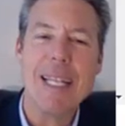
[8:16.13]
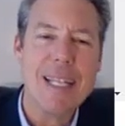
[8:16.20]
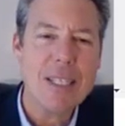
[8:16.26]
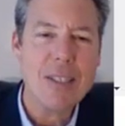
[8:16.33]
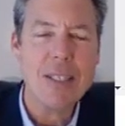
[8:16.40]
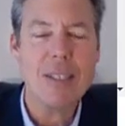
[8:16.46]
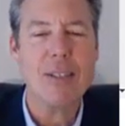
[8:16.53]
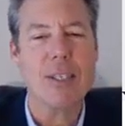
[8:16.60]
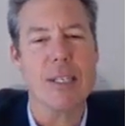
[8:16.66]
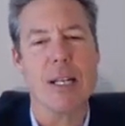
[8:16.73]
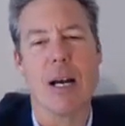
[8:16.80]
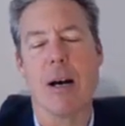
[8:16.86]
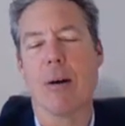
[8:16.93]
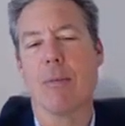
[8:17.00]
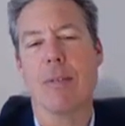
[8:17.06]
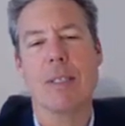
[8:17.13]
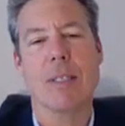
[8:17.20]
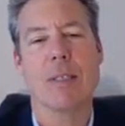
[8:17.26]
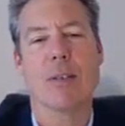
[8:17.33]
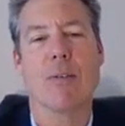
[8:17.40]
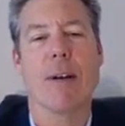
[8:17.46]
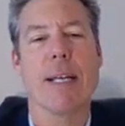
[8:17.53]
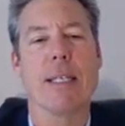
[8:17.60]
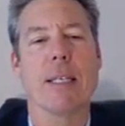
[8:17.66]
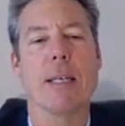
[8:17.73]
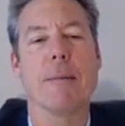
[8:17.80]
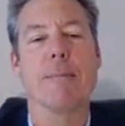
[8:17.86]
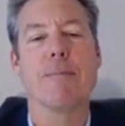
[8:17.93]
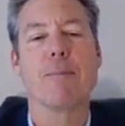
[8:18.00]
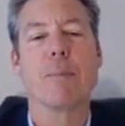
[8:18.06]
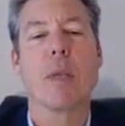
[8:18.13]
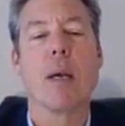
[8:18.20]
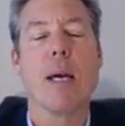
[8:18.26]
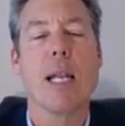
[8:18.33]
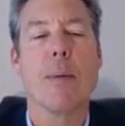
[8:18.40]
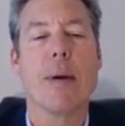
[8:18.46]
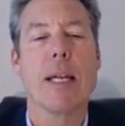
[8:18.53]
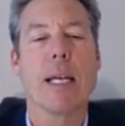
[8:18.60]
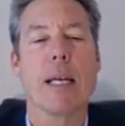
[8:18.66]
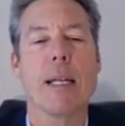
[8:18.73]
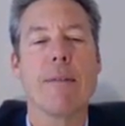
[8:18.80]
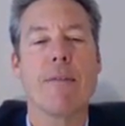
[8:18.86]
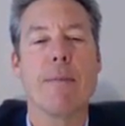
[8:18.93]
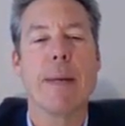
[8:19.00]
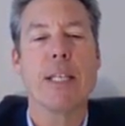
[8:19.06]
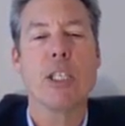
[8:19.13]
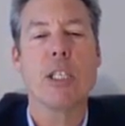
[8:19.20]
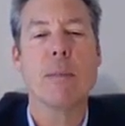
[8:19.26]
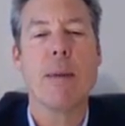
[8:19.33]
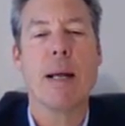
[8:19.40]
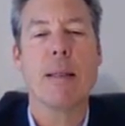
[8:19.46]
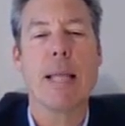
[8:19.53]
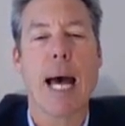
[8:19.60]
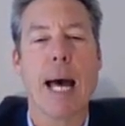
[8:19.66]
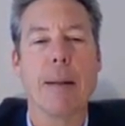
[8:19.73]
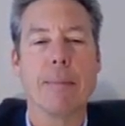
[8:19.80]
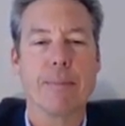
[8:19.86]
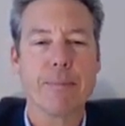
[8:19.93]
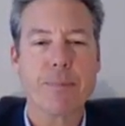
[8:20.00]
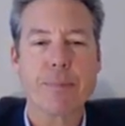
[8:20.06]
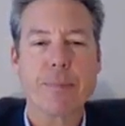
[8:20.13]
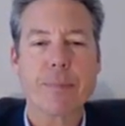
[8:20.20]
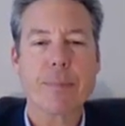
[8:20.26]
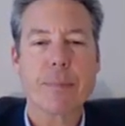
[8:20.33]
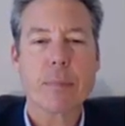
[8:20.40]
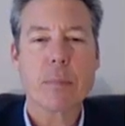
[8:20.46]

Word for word: I mean, this is, you know, this is crazy. Anyway, you get information about that.